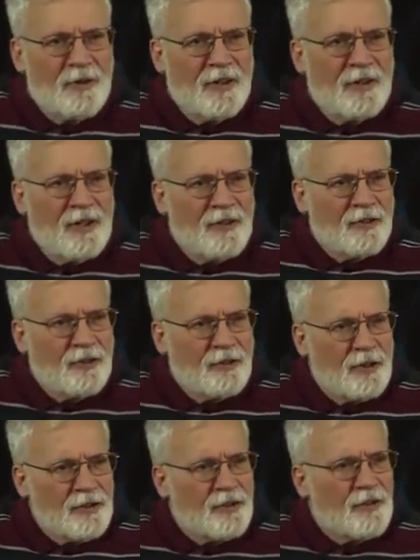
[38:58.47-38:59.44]
that has
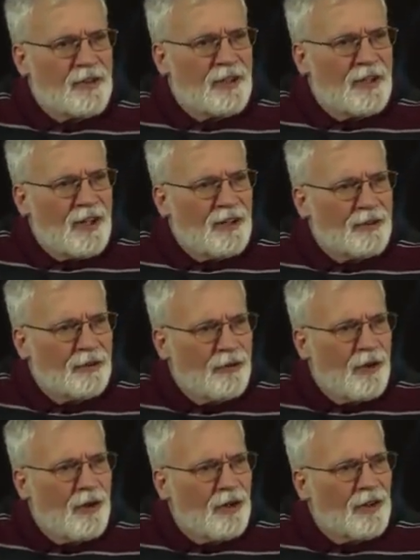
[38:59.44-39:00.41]
structure, that has
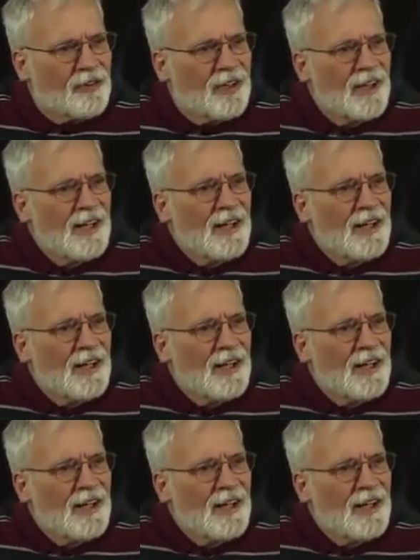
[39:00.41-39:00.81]
laws,